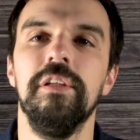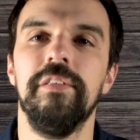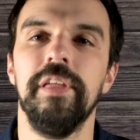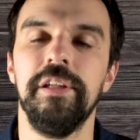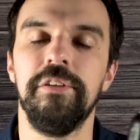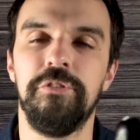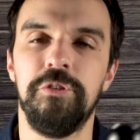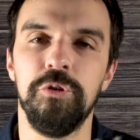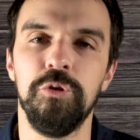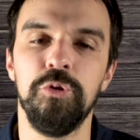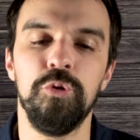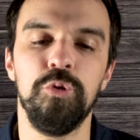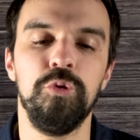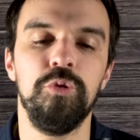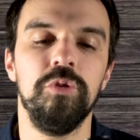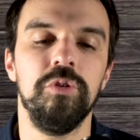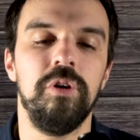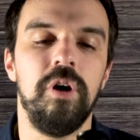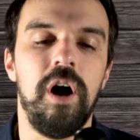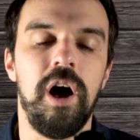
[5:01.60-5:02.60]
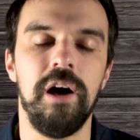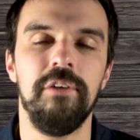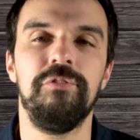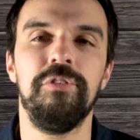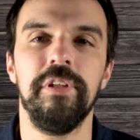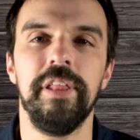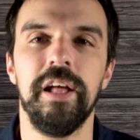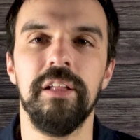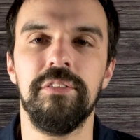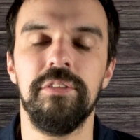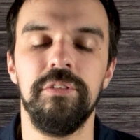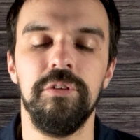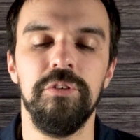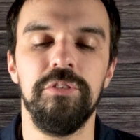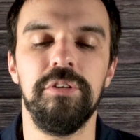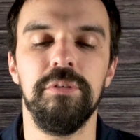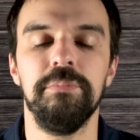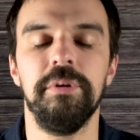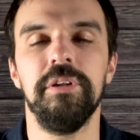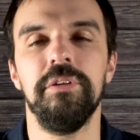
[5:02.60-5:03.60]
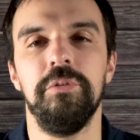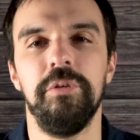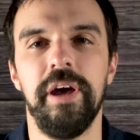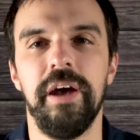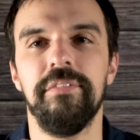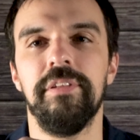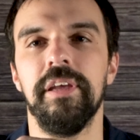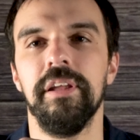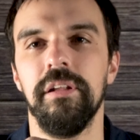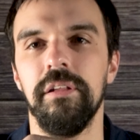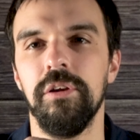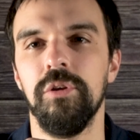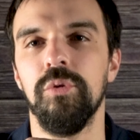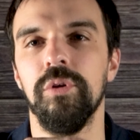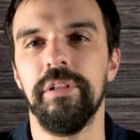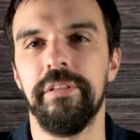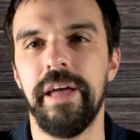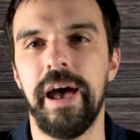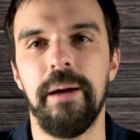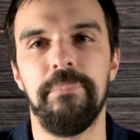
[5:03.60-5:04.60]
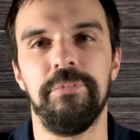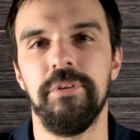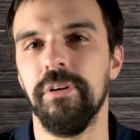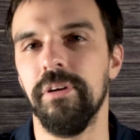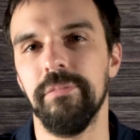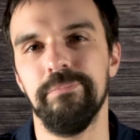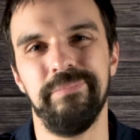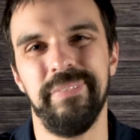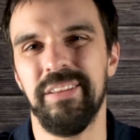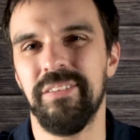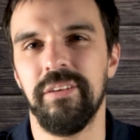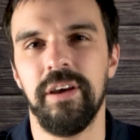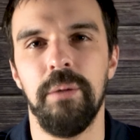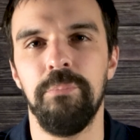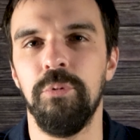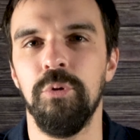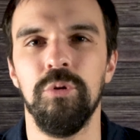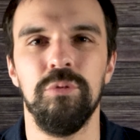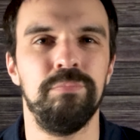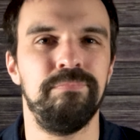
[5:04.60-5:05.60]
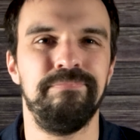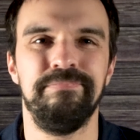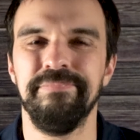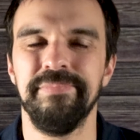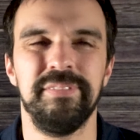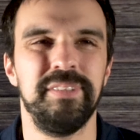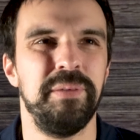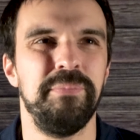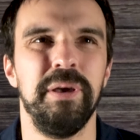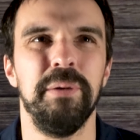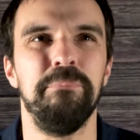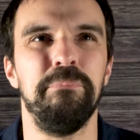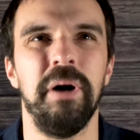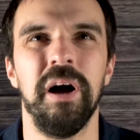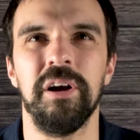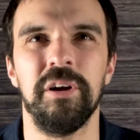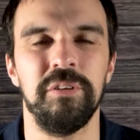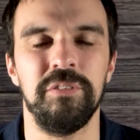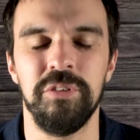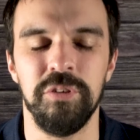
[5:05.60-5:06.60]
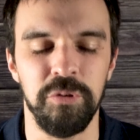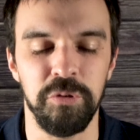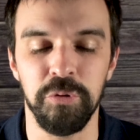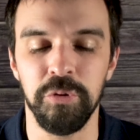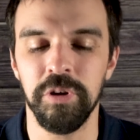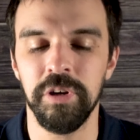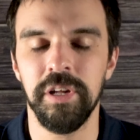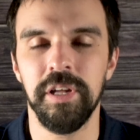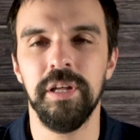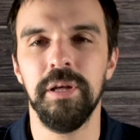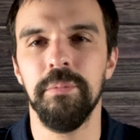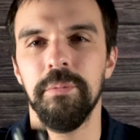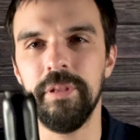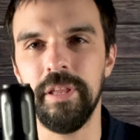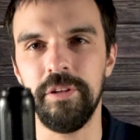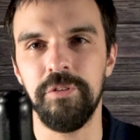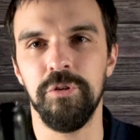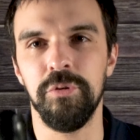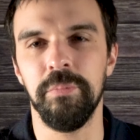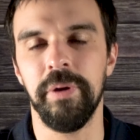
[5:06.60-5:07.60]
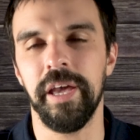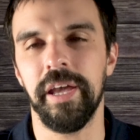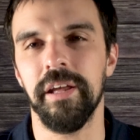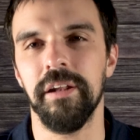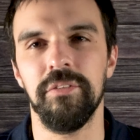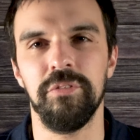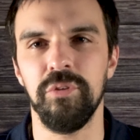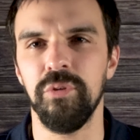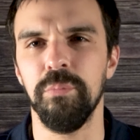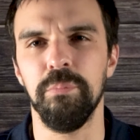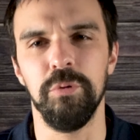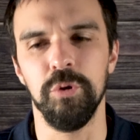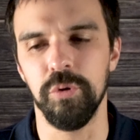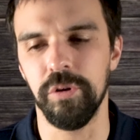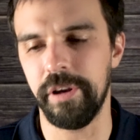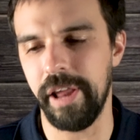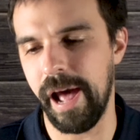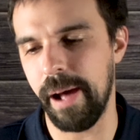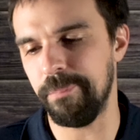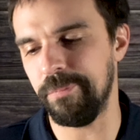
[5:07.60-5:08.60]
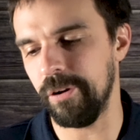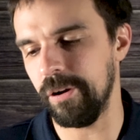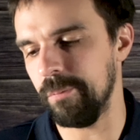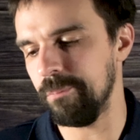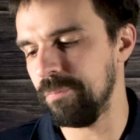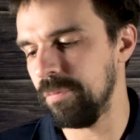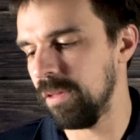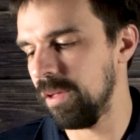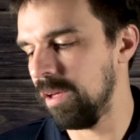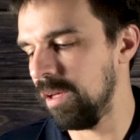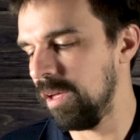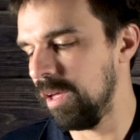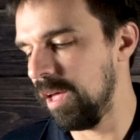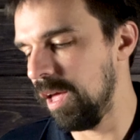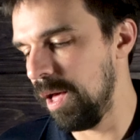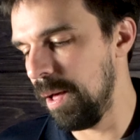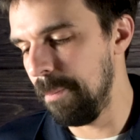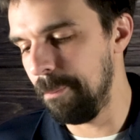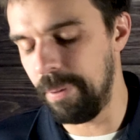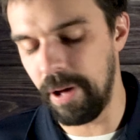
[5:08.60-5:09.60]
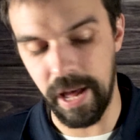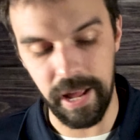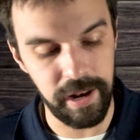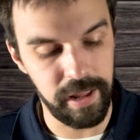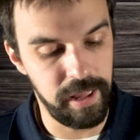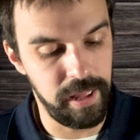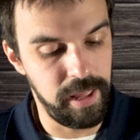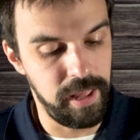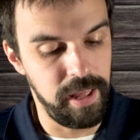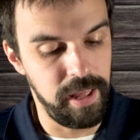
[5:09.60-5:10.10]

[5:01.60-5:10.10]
they do offer that solution, but you'd have to get a little adapter. It's a couple, it's maybe a buck or two. They do make it, it's a little blue adapter. But